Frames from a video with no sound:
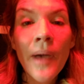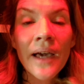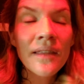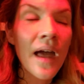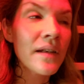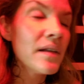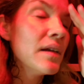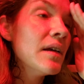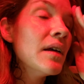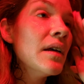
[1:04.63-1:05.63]
back then.
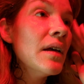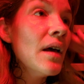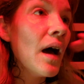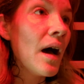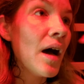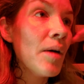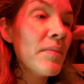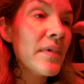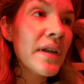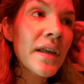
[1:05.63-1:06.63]

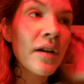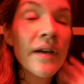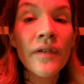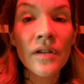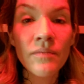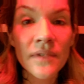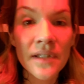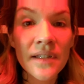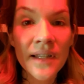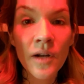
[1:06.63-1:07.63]
If it
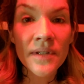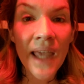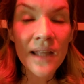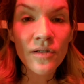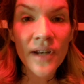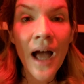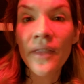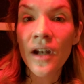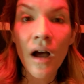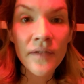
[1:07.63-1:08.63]
said it was cancer now,
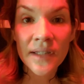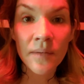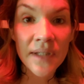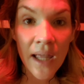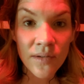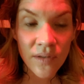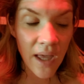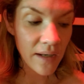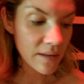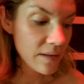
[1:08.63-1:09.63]
then obviously it was cancer
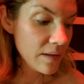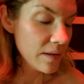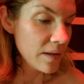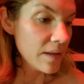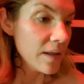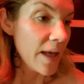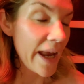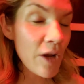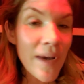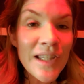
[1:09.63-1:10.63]
then.
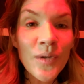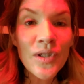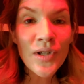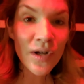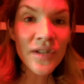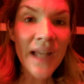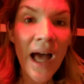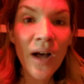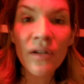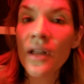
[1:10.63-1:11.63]
Anyway, so it turns
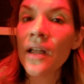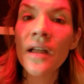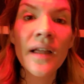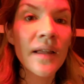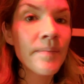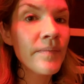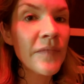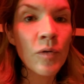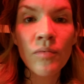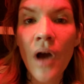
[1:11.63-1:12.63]
out
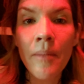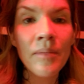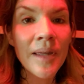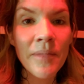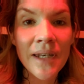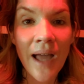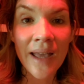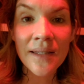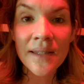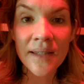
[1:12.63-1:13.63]
they're probably
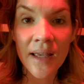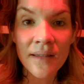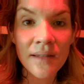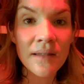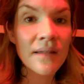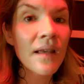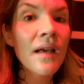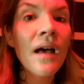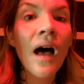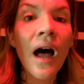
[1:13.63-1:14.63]
benign cysts,
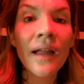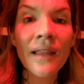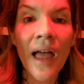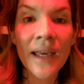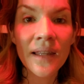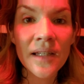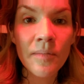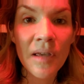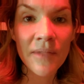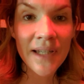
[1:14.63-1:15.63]
unlikely to
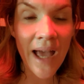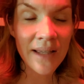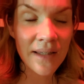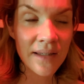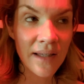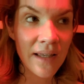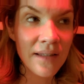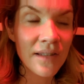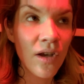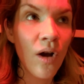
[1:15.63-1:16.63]
be metastasis.
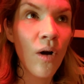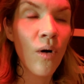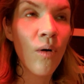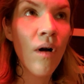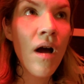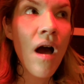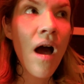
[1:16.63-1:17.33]
So